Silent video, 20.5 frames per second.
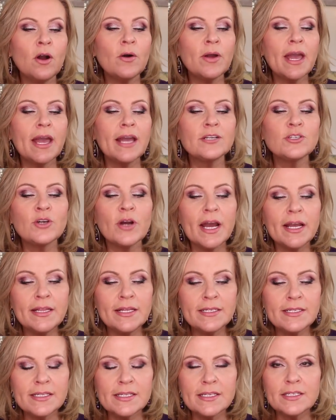Okay, I tried
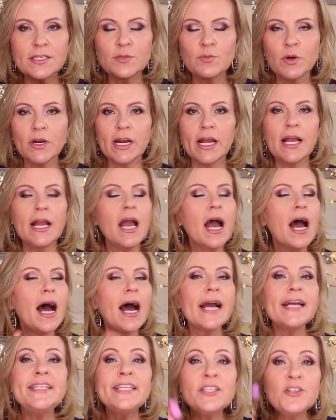this morning.
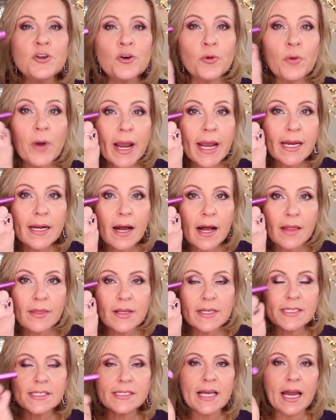I did great on
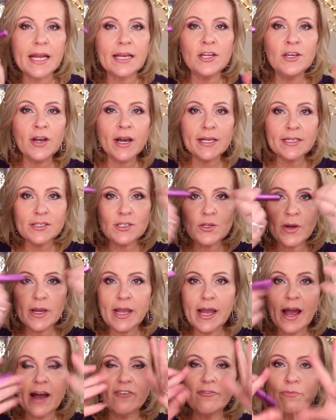this side. You guys know I
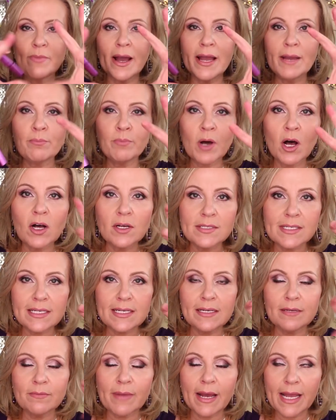have my
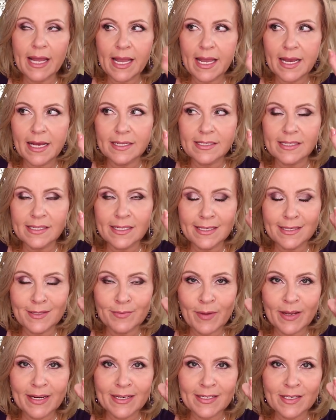palsy in my hands. That's
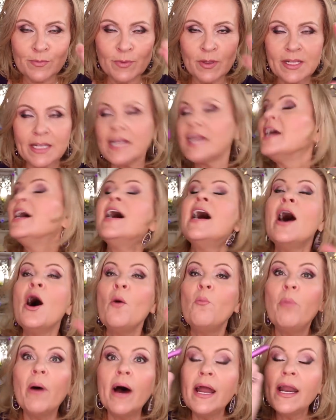my disability,
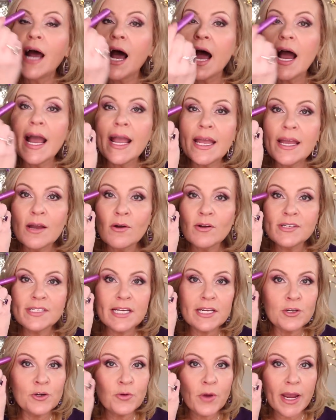but I
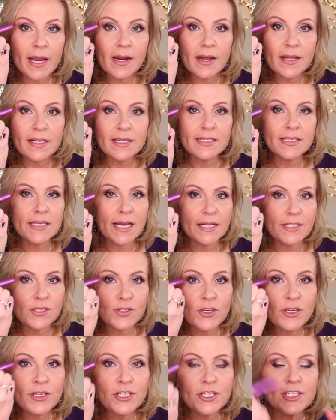did great on this side.
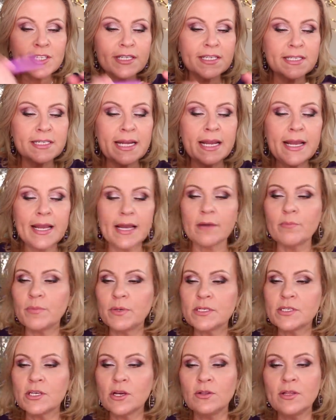So you just stamp.
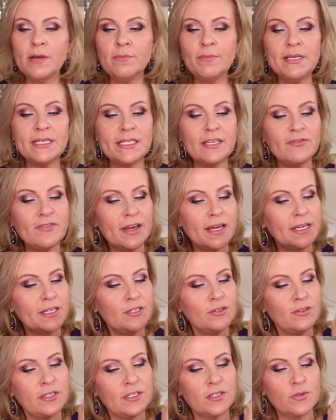So let me see if I can
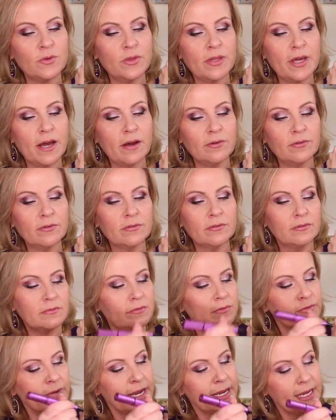do this without
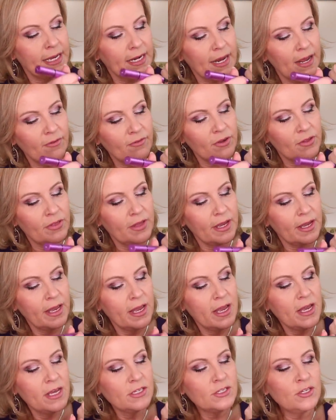wrecking everything.
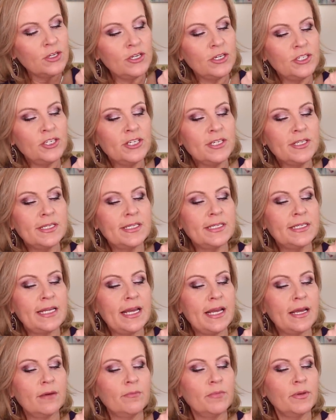So you just
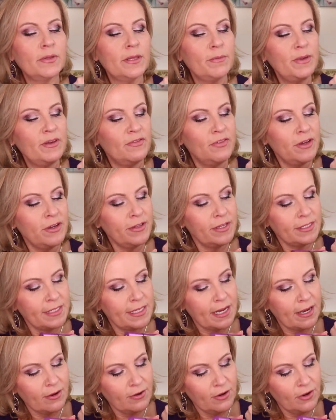stamp. Let me figure this
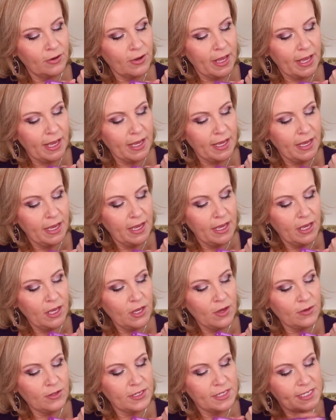out. Okay,
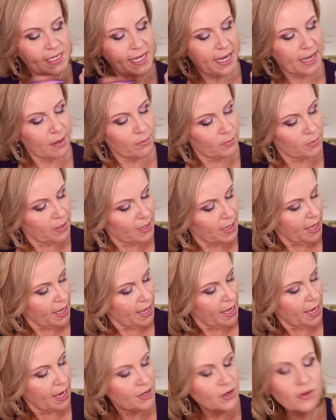you stamp,
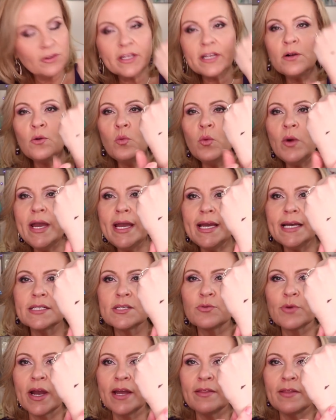and your little wing
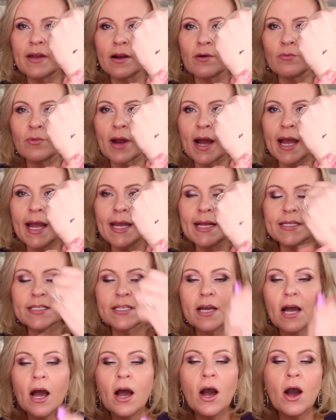is right there, right?
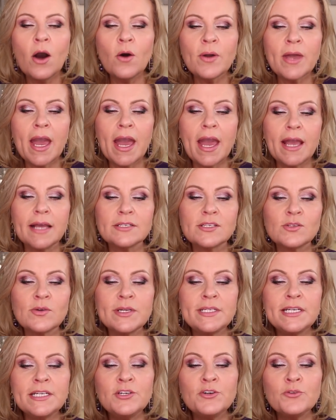Okay, so I
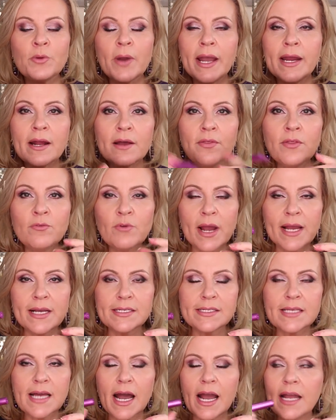did great on the right
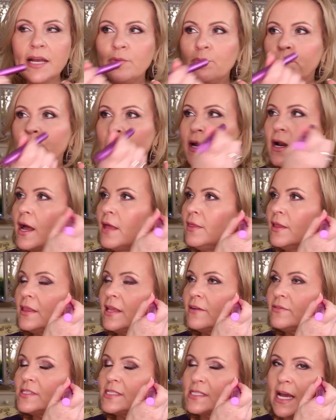side, but on the
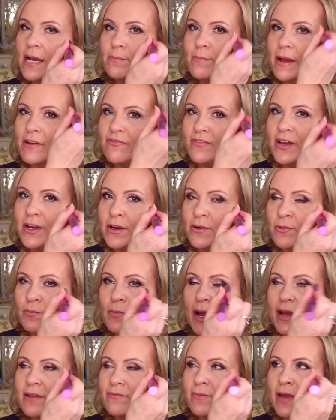left side, my
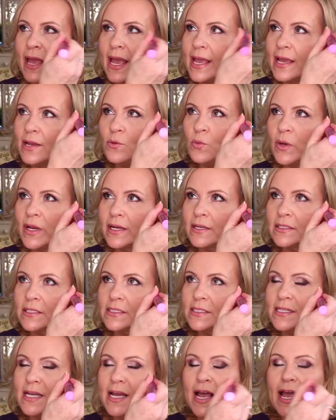hand
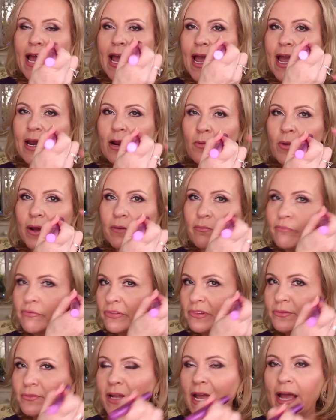wiggled and it went
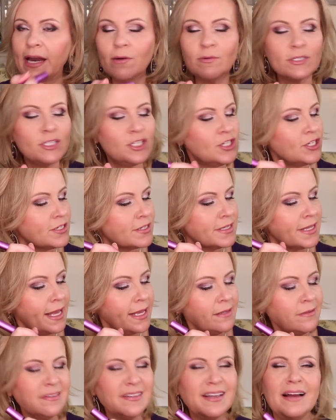bloop, and it was just
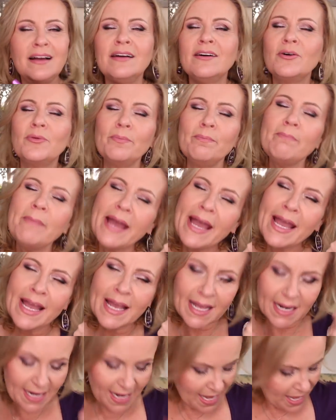like, oh
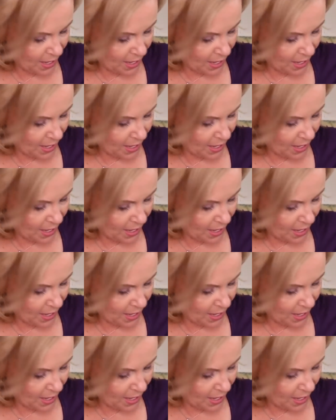man.